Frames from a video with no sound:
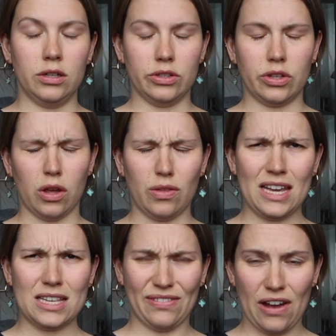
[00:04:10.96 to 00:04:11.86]
So
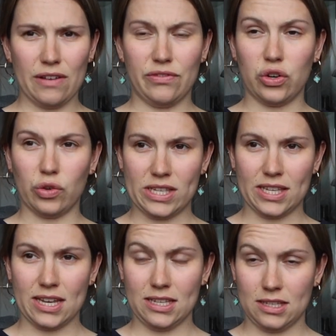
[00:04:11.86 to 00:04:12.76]
these 5
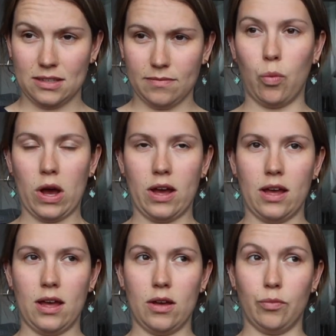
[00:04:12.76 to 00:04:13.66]
choices
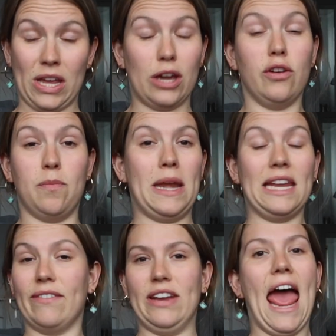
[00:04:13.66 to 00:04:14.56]
were, we could have been
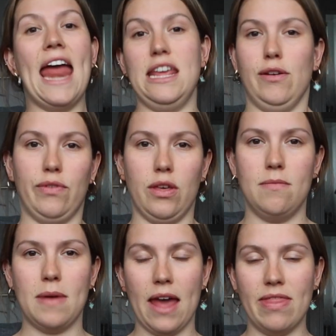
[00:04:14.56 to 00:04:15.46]
given any of
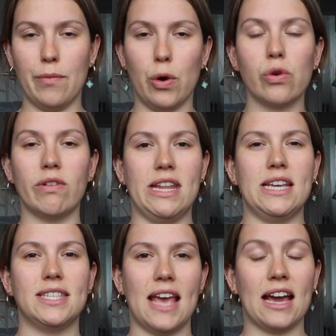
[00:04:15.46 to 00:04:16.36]
them, and they were already
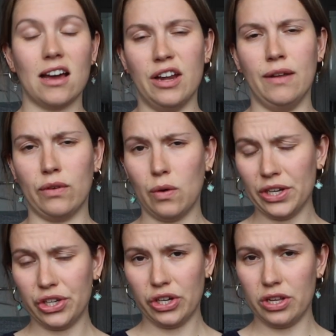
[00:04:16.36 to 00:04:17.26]
set kind of
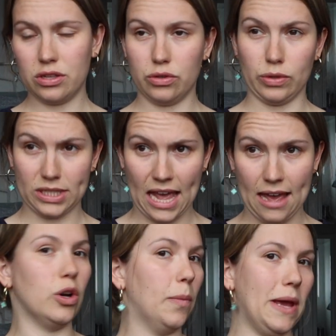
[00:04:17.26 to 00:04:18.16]
questions or
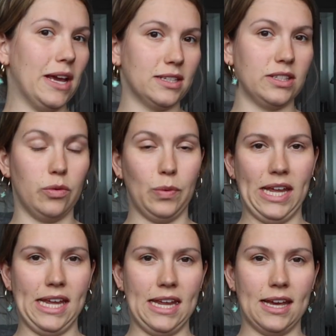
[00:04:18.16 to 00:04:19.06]
set topics that
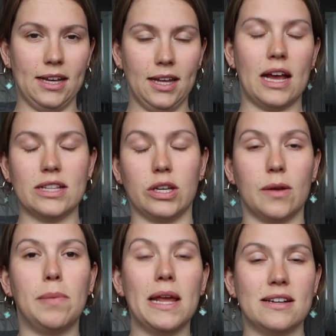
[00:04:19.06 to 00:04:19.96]
we had to
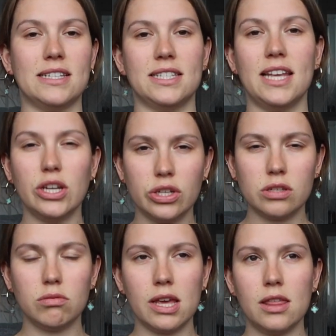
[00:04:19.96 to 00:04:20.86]
complete our
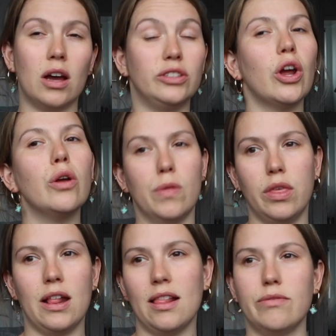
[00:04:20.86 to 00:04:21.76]
dissertations with. I don't
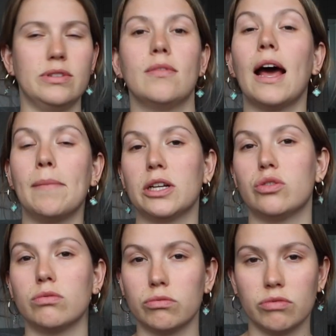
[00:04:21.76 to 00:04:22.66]
think there was that much
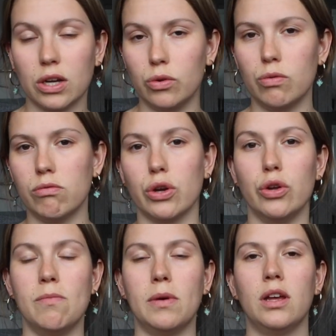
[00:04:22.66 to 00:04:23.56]
wriggle
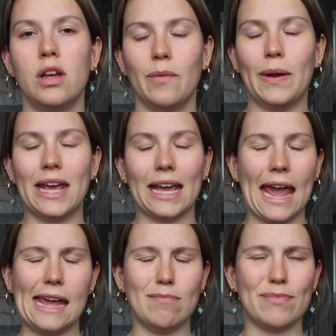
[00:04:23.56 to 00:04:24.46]
room when it
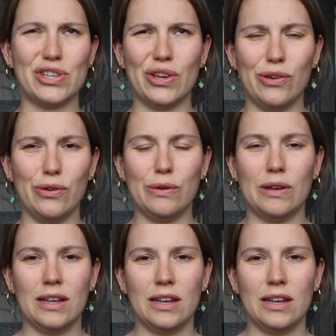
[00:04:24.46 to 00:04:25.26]
came to